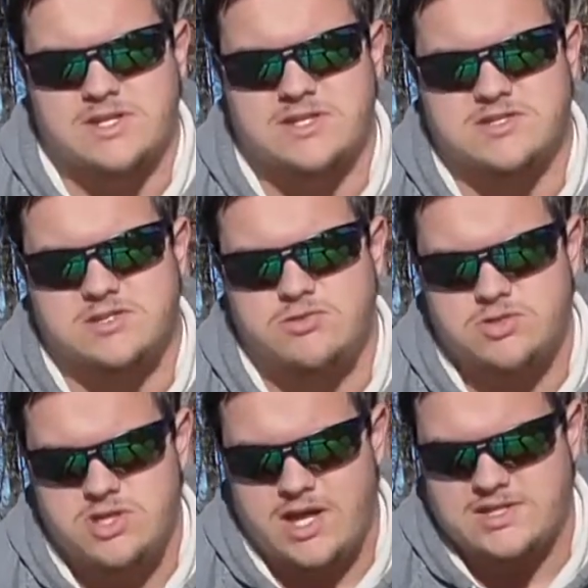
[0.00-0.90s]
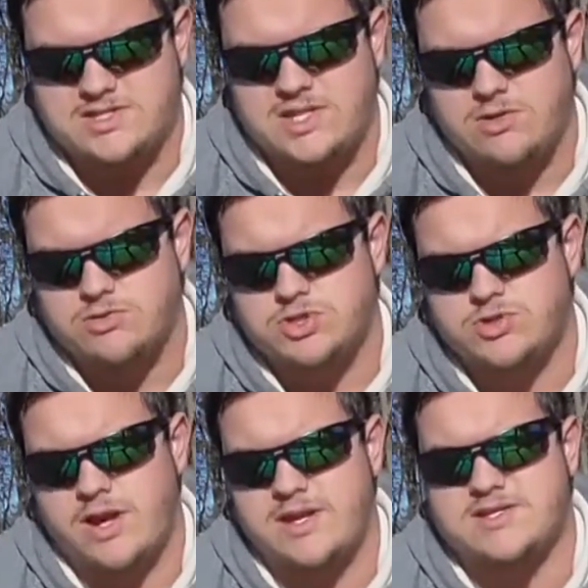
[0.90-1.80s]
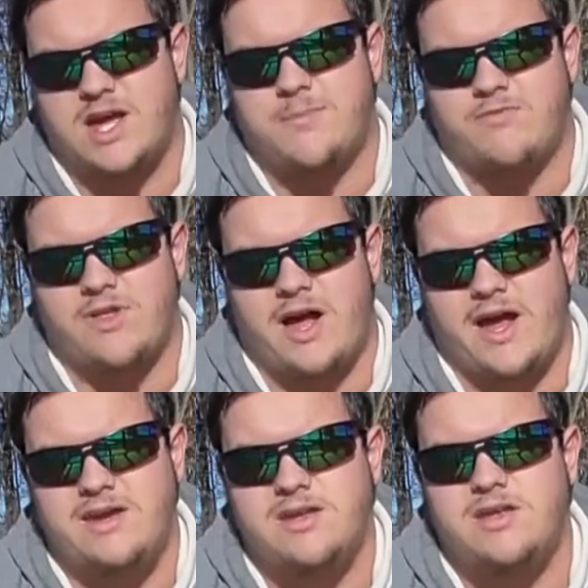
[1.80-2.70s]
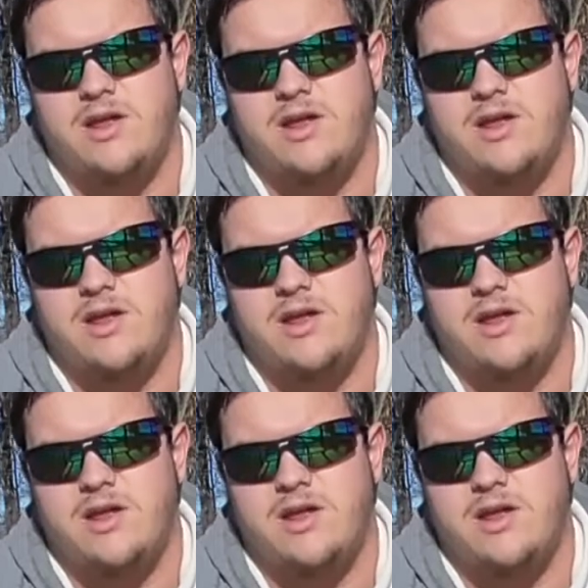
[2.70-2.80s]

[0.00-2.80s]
is usually a single strand type of line.